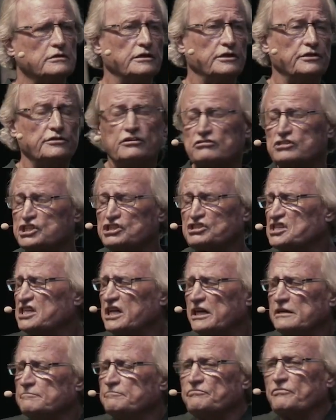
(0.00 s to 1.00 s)
And they're just
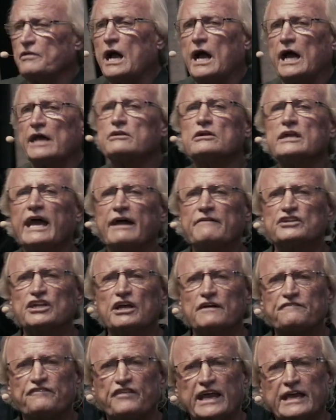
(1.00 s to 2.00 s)
saying, "I don't have
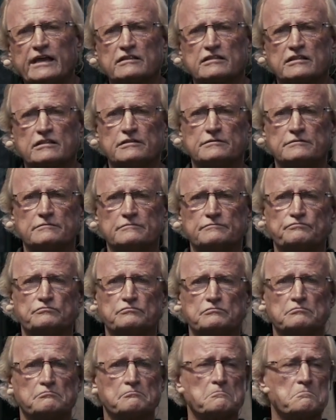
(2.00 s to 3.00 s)
enough faith.
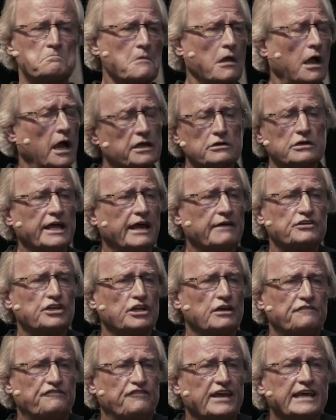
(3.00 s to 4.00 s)
I don't have
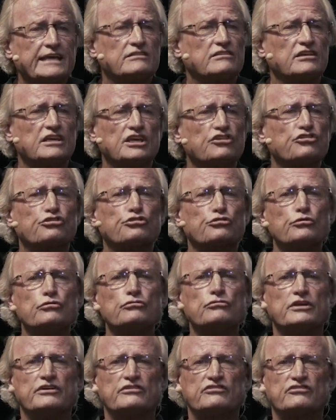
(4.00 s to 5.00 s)
enough faith to get through
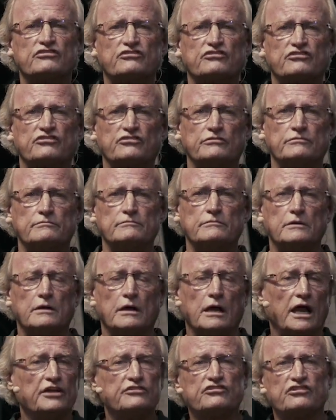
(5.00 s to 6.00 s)
this.
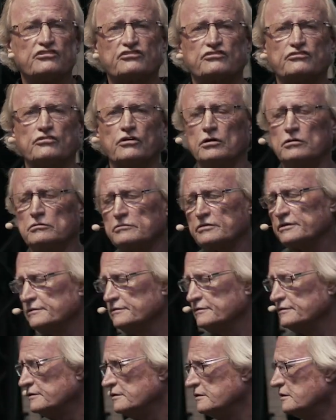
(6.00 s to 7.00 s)
I just don't."
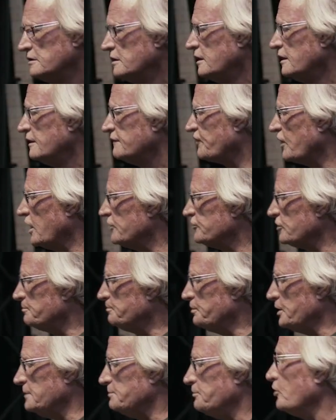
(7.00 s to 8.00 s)
For other
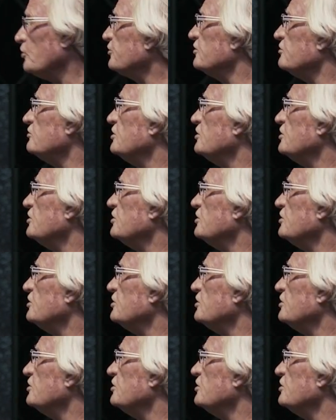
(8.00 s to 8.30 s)
people, they're